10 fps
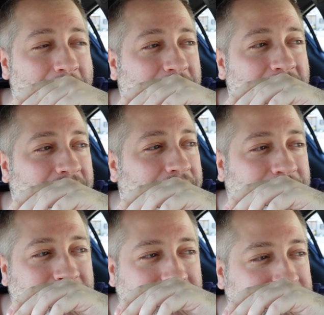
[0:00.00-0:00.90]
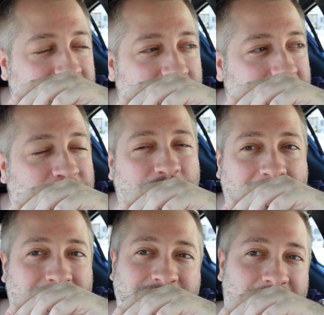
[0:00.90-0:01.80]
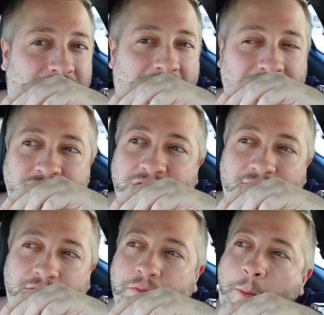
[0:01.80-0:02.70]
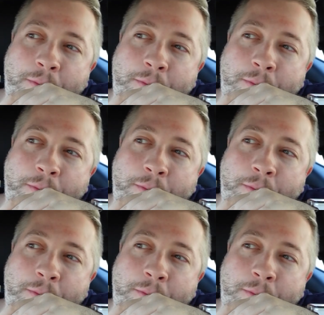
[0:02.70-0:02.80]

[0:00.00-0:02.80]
I'm giving it too much credit saying 97.